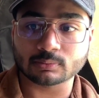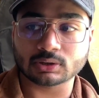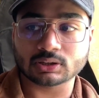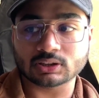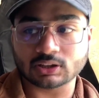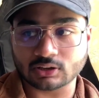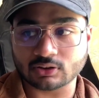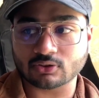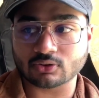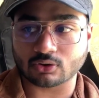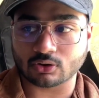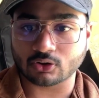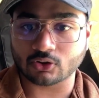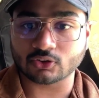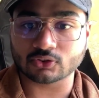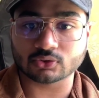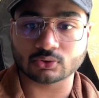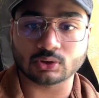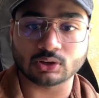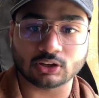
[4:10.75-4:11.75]
but there is
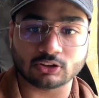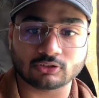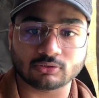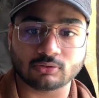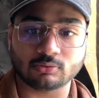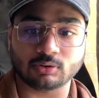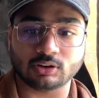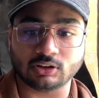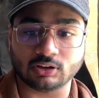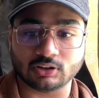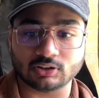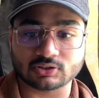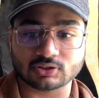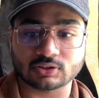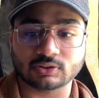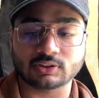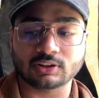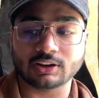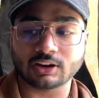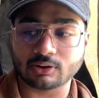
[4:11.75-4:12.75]
also a
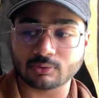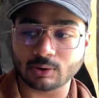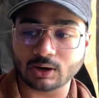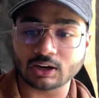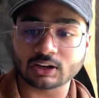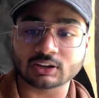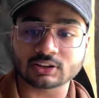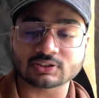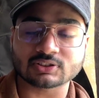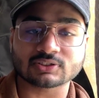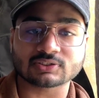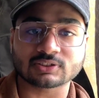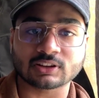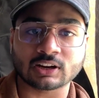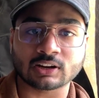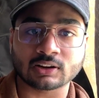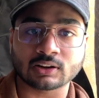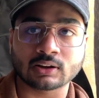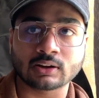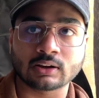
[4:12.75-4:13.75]
disadvantage. The advantage is
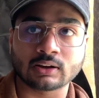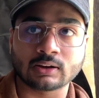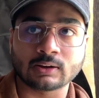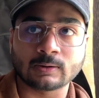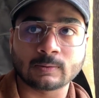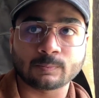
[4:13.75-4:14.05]
that